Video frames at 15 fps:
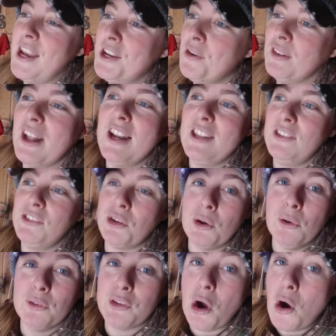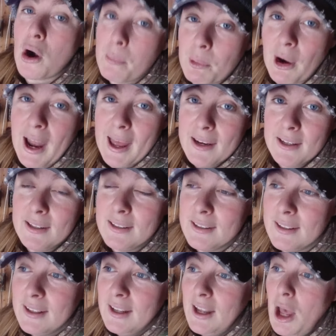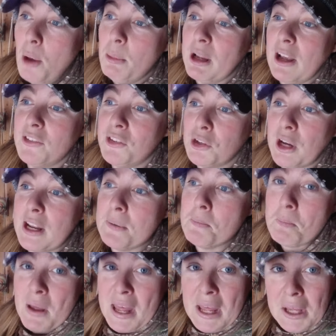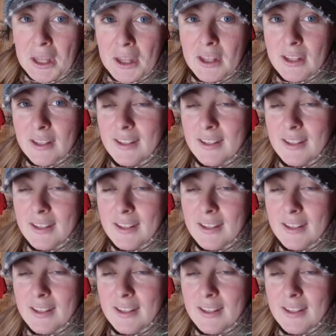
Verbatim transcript: I know a lot of these girls are bred because they're getting big.